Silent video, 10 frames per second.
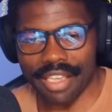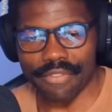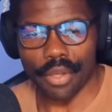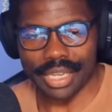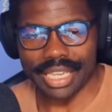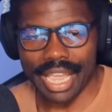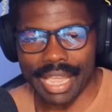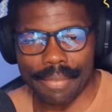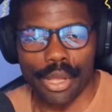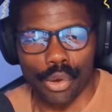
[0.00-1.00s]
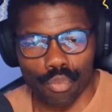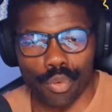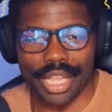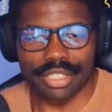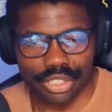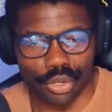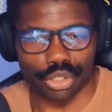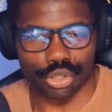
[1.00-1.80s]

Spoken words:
if a game wins such a